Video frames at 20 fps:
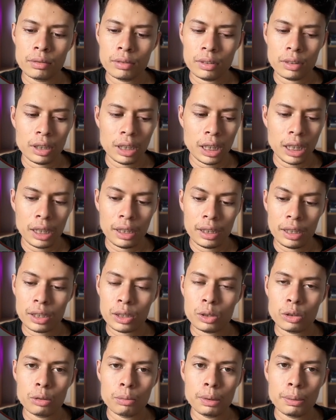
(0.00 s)
and it
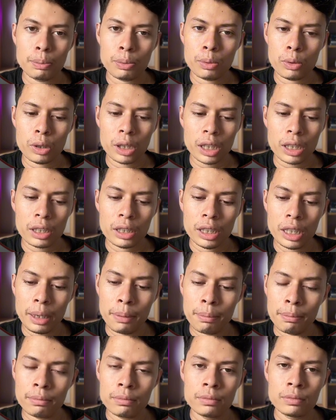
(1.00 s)
should be product
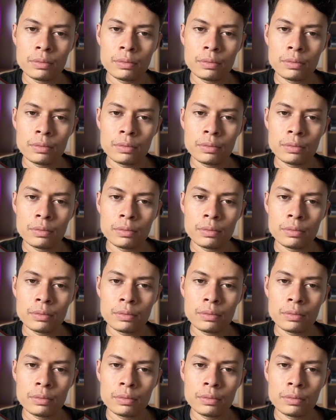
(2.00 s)
name.